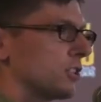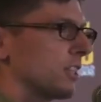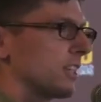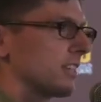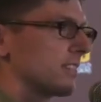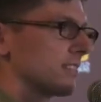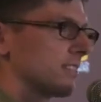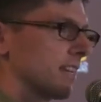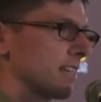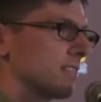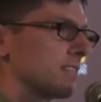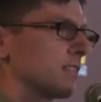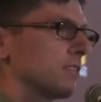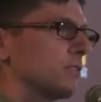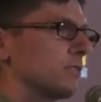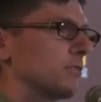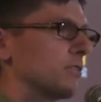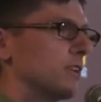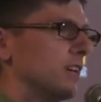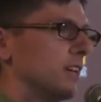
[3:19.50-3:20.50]
you just get a sense
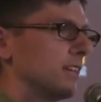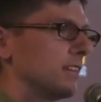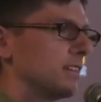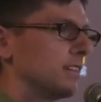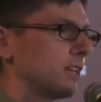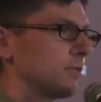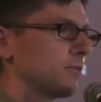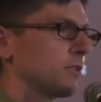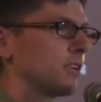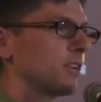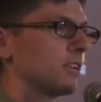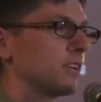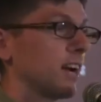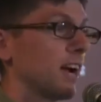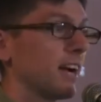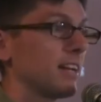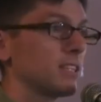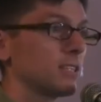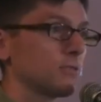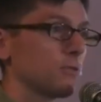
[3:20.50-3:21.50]
of the different
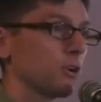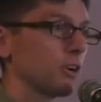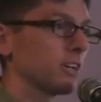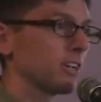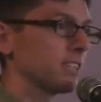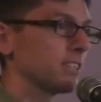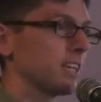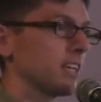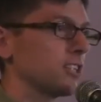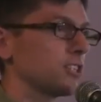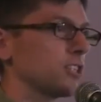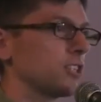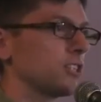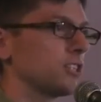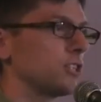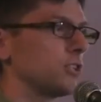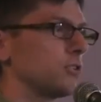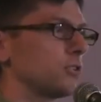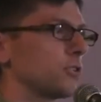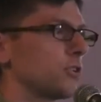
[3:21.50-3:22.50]
kinds of
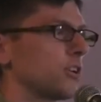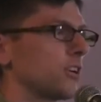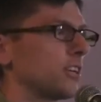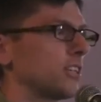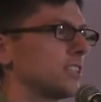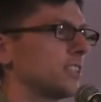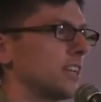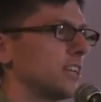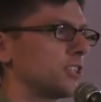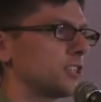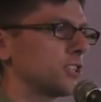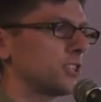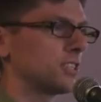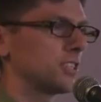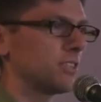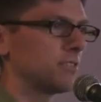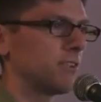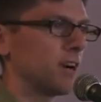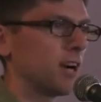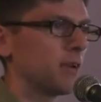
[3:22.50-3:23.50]
organizations, youth
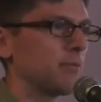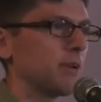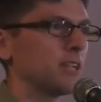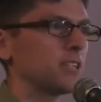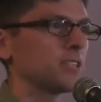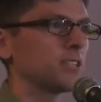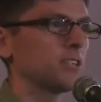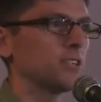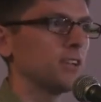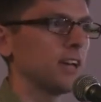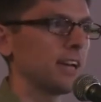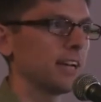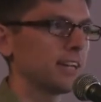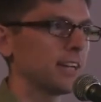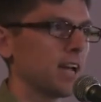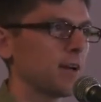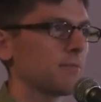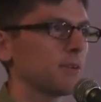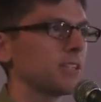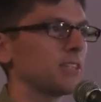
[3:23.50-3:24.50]
organizations, environmental,
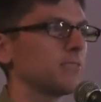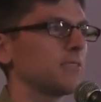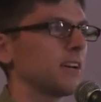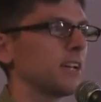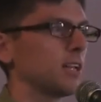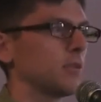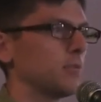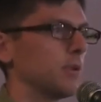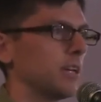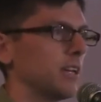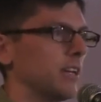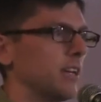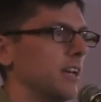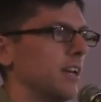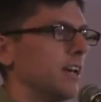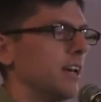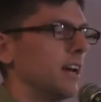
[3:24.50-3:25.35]
economic development,